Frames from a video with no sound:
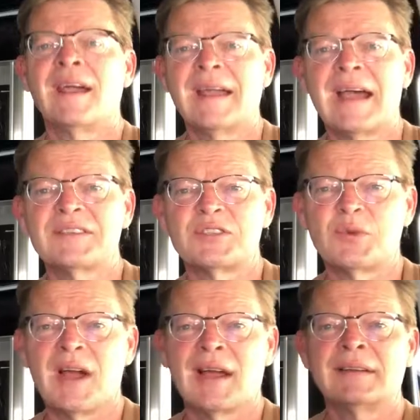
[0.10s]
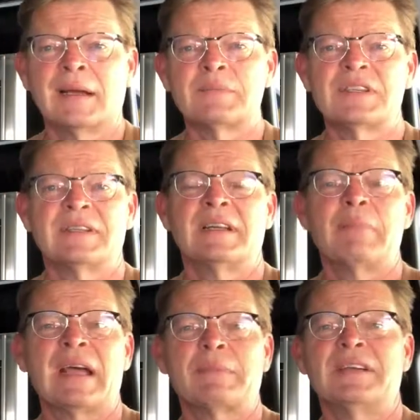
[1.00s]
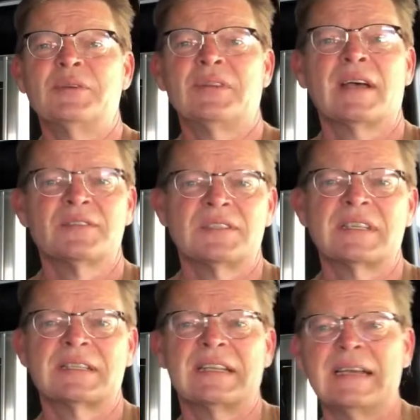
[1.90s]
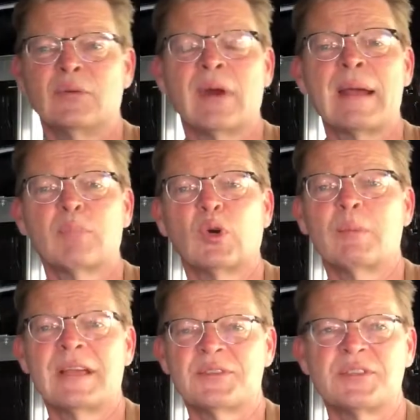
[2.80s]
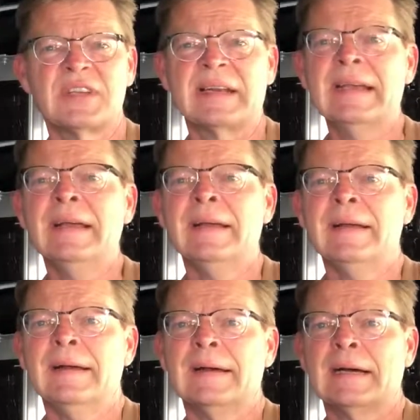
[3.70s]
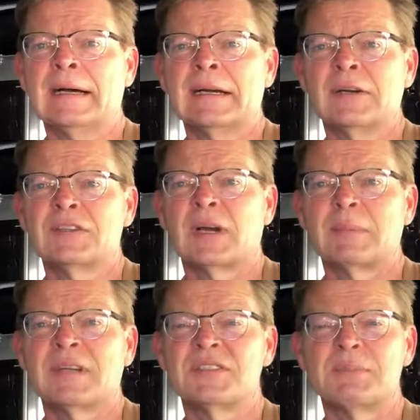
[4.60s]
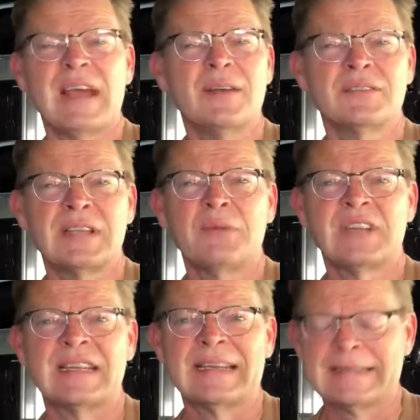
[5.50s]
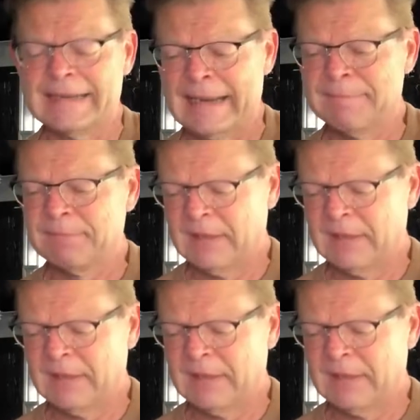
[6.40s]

Hey guys, it's Ron. I'm sitting in the back of my 2016 Ram Promaster City, here to talk about some sound deadening today.